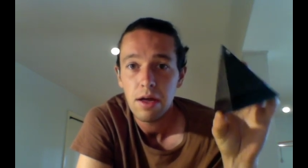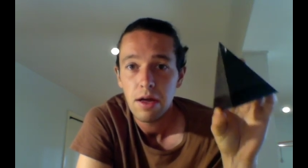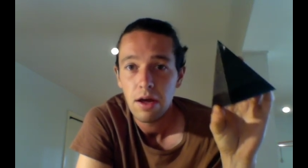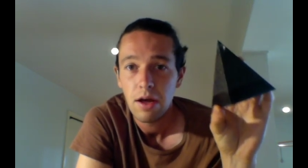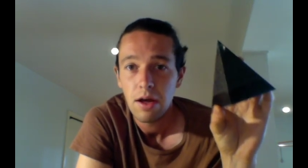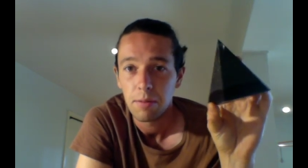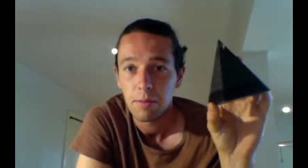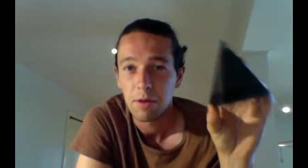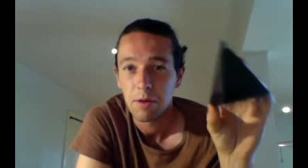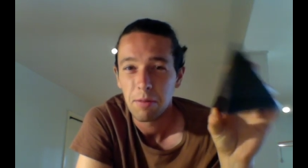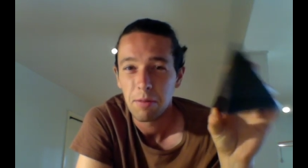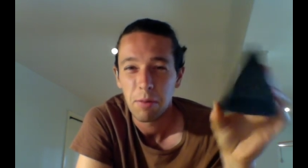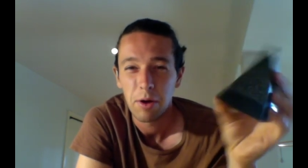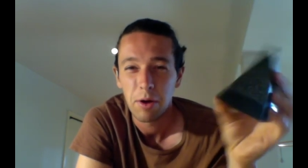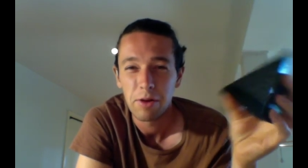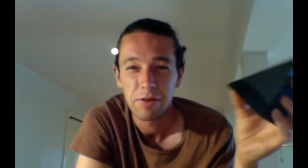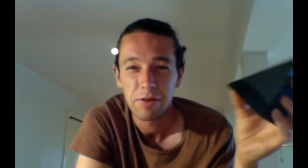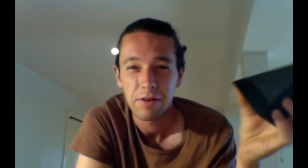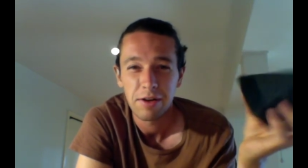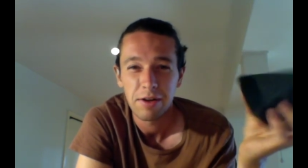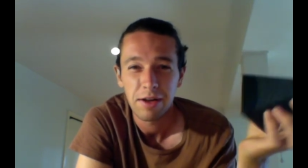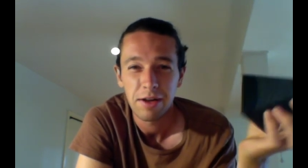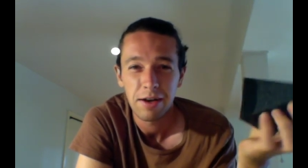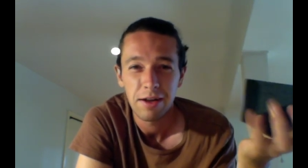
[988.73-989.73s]
I'm not
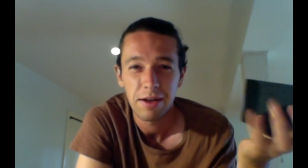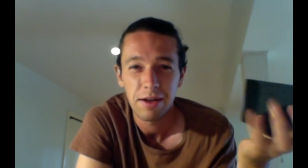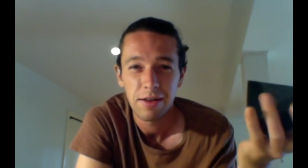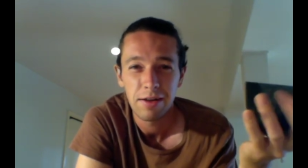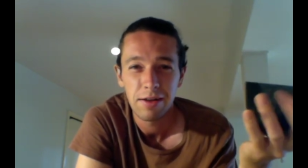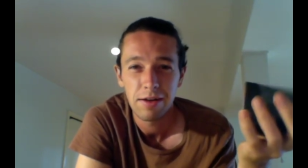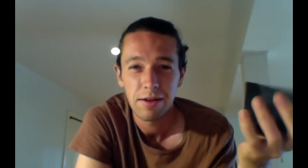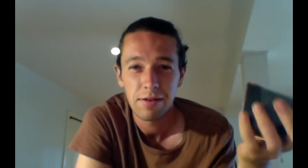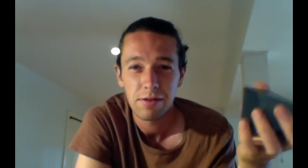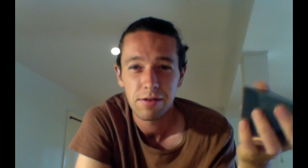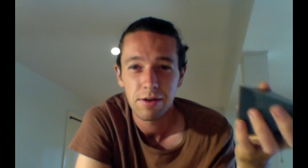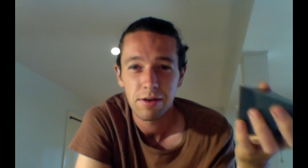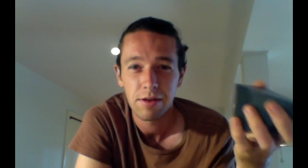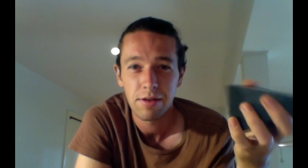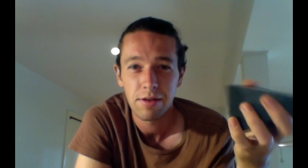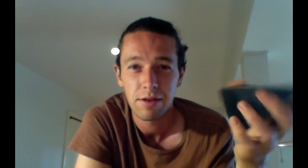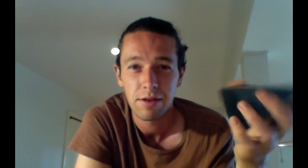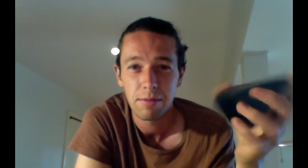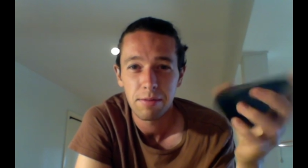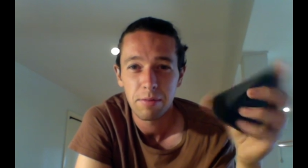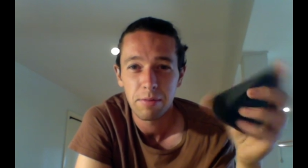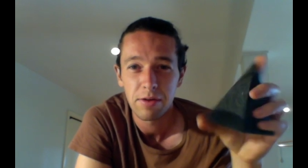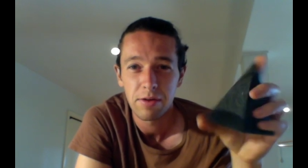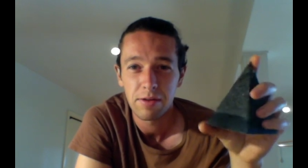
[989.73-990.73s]
polishing any of these or
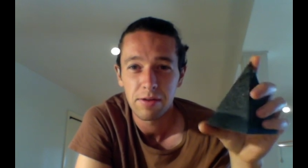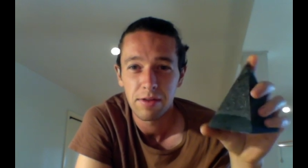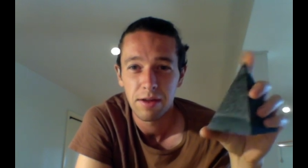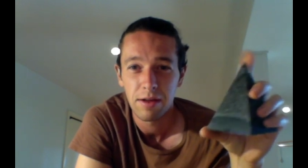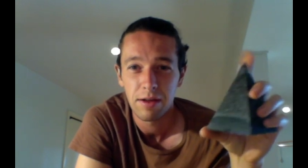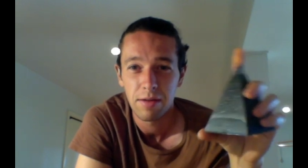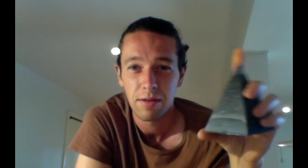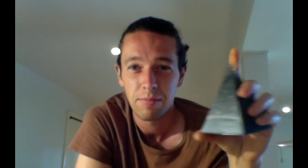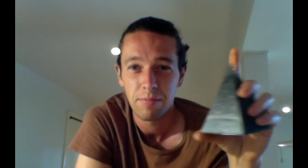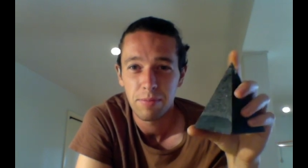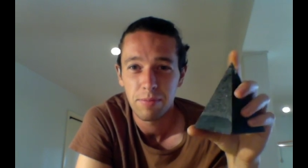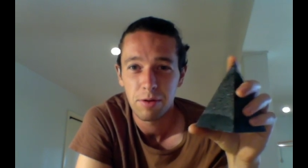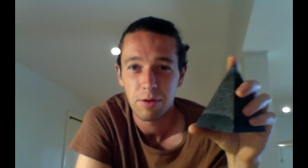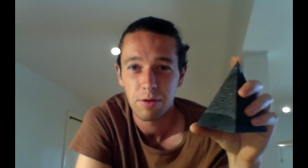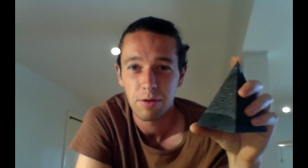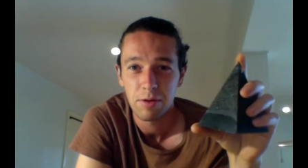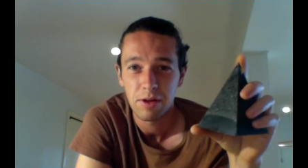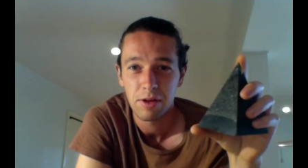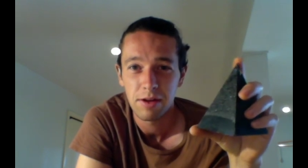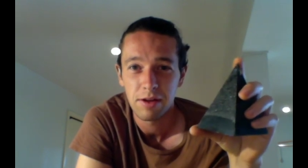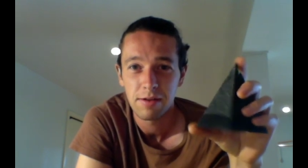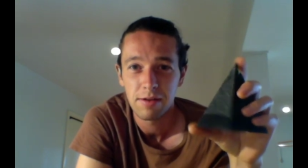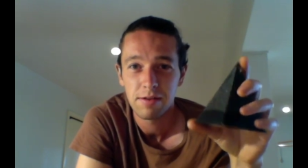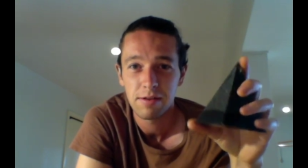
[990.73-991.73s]
anything because they're
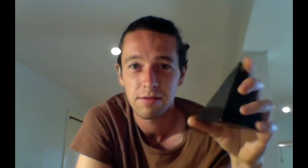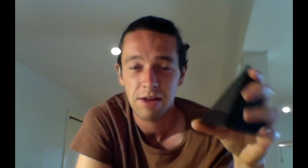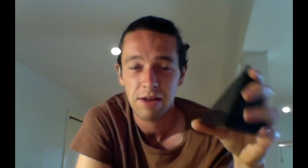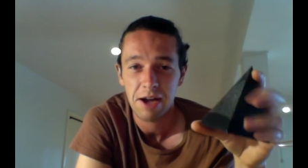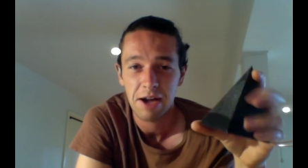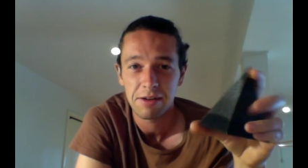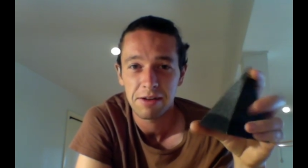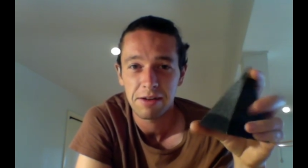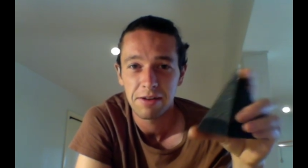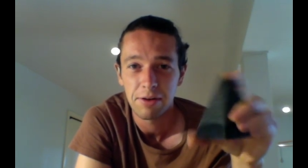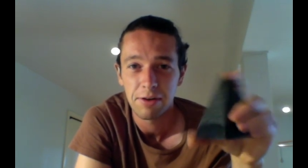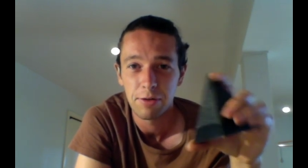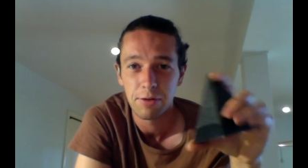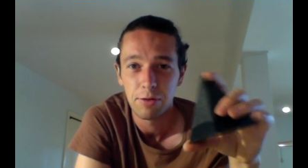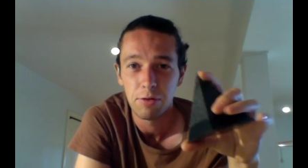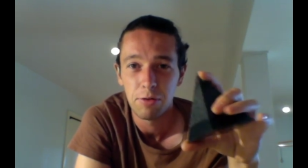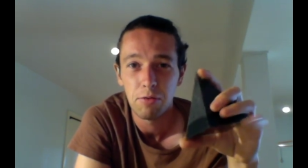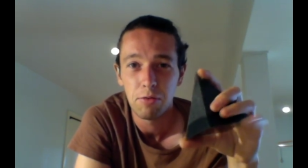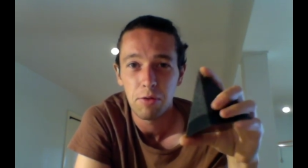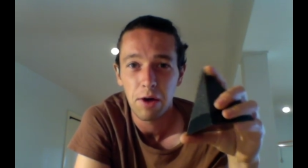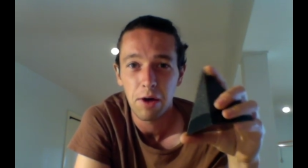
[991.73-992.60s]
purely tactical